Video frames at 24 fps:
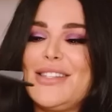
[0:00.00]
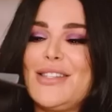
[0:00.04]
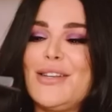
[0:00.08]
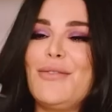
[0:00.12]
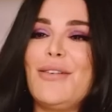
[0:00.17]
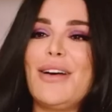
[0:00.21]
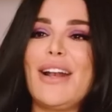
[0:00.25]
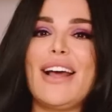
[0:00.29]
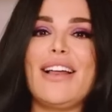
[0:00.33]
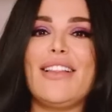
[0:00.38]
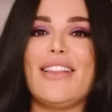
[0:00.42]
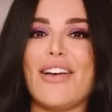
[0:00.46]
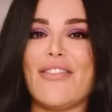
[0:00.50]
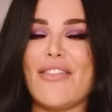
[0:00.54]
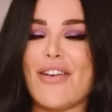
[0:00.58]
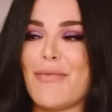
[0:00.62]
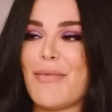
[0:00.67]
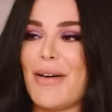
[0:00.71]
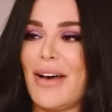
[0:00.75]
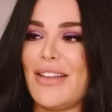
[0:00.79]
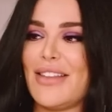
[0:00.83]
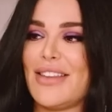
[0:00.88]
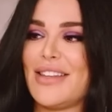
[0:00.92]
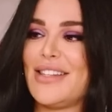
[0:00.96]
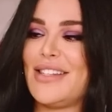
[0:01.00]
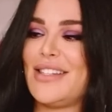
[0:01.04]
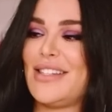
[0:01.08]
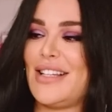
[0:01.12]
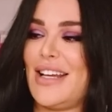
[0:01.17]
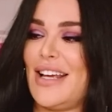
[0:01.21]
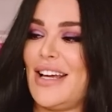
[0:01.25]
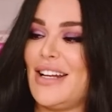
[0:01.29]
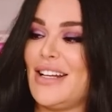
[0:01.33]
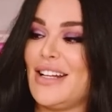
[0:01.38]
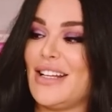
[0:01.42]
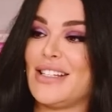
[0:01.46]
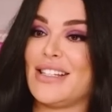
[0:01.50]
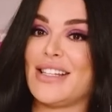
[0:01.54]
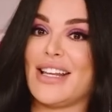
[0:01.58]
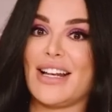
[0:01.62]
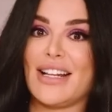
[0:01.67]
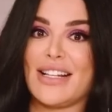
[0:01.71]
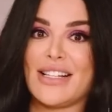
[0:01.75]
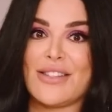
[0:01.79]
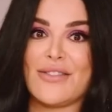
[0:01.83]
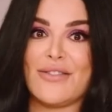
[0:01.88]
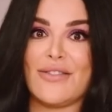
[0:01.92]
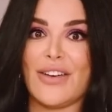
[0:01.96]
So what I love about this stand is
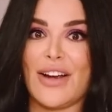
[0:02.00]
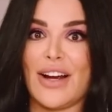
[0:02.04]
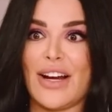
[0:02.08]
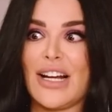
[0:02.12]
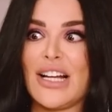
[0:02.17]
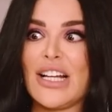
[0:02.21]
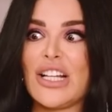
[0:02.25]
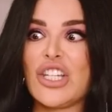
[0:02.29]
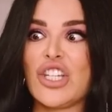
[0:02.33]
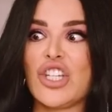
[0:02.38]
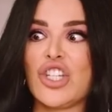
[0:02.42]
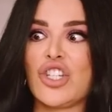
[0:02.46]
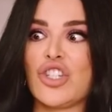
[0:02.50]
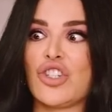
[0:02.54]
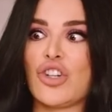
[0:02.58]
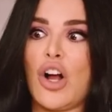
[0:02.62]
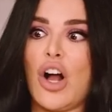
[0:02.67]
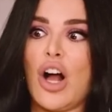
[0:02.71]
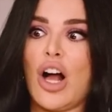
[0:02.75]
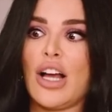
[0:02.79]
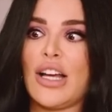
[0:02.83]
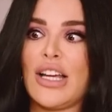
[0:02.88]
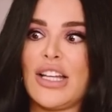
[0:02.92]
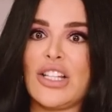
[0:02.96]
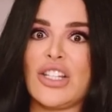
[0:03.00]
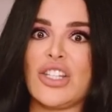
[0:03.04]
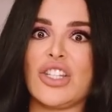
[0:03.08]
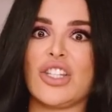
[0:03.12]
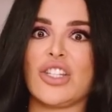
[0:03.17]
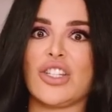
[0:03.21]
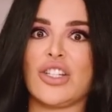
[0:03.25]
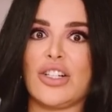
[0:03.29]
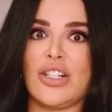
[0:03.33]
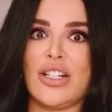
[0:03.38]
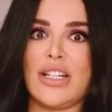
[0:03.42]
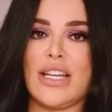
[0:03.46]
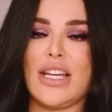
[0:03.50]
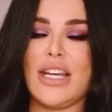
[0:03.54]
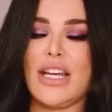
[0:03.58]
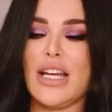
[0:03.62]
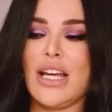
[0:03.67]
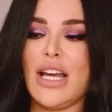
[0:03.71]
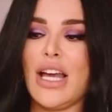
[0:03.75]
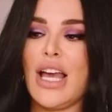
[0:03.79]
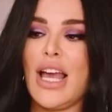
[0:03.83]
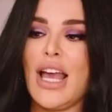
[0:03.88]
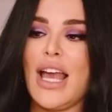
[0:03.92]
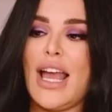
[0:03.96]
that it's very strong and
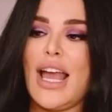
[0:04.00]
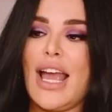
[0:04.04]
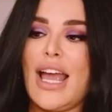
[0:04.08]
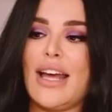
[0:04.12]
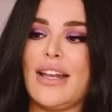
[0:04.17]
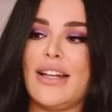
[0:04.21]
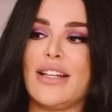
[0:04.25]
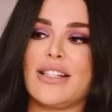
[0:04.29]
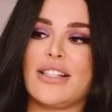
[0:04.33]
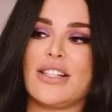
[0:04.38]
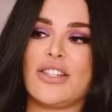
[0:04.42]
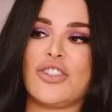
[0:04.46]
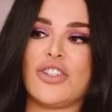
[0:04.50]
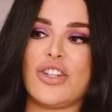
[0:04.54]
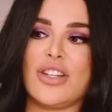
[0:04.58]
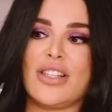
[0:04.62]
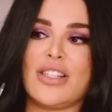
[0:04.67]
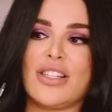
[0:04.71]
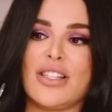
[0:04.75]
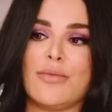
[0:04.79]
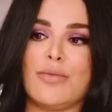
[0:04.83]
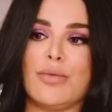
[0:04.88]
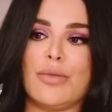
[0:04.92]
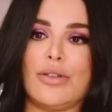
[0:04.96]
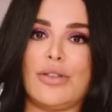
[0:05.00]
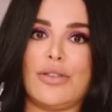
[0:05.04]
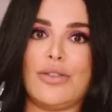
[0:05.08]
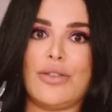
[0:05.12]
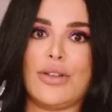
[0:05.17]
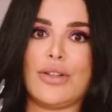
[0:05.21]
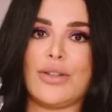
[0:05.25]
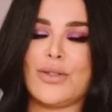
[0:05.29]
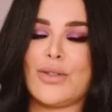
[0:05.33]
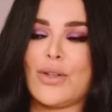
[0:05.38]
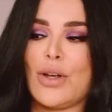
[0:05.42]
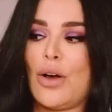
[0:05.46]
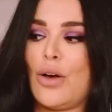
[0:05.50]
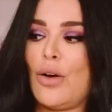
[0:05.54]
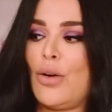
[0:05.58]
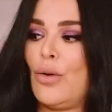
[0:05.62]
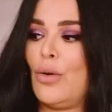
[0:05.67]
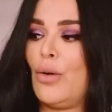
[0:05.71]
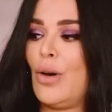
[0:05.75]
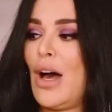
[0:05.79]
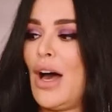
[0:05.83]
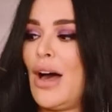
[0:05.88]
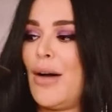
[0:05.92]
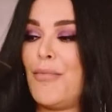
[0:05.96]
sturdy. And it's adjustable.
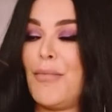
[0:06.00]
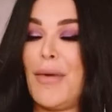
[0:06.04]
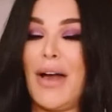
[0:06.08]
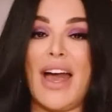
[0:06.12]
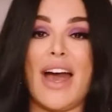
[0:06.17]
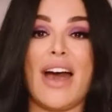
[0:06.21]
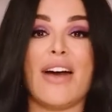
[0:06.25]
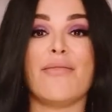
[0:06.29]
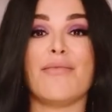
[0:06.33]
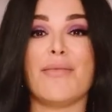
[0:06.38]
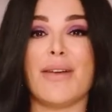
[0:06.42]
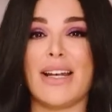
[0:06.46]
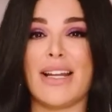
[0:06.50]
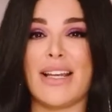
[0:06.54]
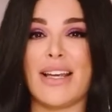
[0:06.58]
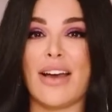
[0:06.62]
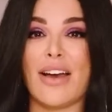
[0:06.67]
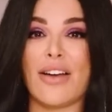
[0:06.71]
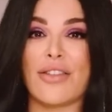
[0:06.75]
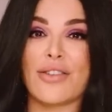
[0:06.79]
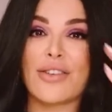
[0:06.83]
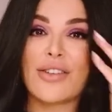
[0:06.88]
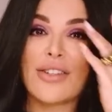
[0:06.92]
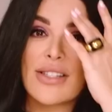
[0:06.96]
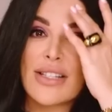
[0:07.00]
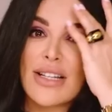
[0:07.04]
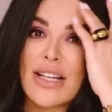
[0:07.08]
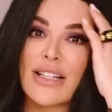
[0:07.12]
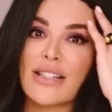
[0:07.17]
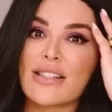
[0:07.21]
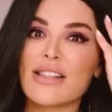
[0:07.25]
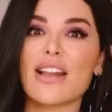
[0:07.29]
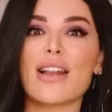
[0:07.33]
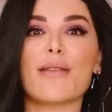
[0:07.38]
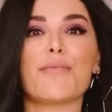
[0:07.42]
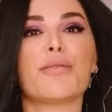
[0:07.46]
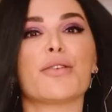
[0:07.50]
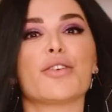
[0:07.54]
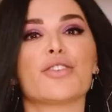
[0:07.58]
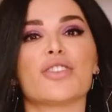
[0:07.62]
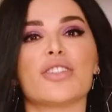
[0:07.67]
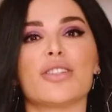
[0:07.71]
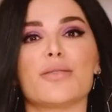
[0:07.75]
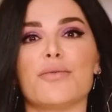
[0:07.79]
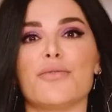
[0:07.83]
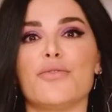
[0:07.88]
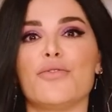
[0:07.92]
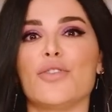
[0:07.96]
So I have many other stands that I
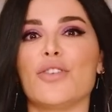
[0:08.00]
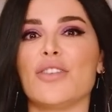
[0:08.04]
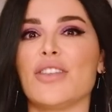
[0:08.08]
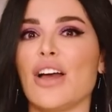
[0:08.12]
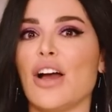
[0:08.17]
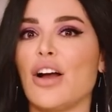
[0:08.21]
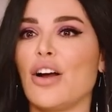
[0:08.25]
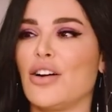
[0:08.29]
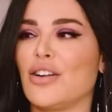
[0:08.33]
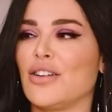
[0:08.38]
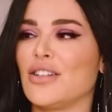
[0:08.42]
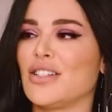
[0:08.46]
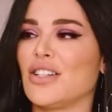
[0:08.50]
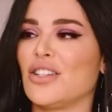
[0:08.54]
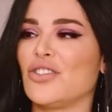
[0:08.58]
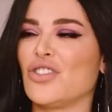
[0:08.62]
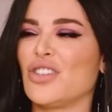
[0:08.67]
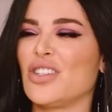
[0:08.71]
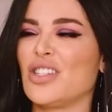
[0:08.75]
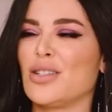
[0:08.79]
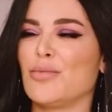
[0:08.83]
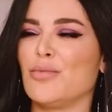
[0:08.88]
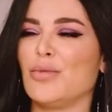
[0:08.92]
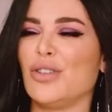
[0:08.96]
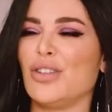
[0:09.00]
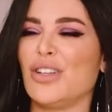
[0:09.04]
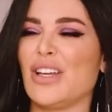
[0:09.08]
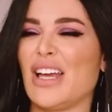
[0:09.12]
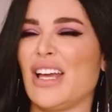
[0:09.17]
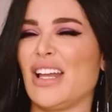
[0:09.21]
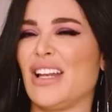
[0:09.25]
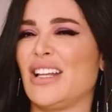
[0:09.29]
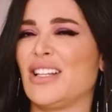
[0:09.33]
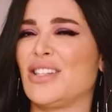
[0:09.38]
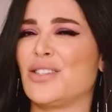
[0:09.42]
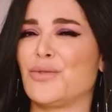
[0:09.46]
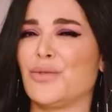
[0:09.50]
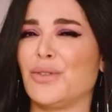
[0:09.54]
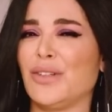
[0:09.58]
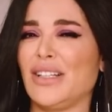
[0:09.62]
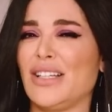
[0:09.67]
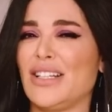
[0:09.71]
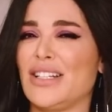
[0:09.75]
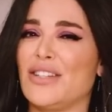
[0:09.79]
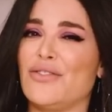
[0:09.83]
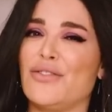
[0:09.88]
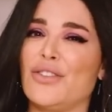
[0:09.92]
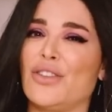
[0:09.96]
purchased before that aren't adjustable, and it's
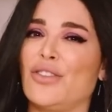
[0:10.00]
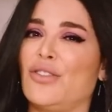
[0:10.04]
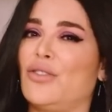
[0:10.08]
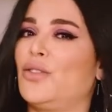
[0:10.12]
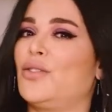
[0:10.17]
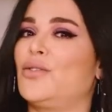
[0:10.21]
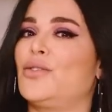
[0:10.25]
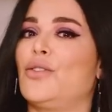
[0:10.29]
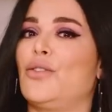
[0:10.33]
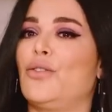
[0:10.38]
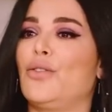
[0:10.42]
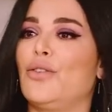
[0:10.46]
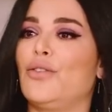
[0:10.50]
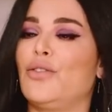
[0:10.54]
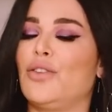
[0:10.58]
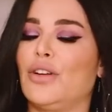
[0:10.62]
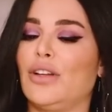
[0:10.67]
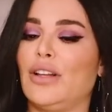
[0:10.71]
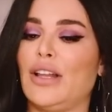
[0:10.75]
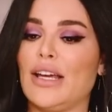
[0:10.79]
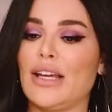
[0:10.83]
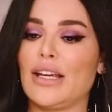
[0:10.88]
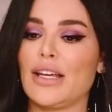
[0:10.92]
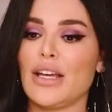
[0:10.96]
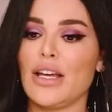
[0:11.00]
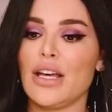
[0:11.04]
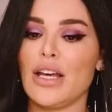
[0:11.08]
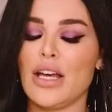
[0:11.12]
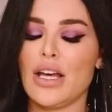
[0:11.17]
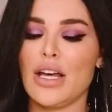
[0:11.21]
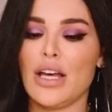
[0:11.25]
really difficult. So if you're like,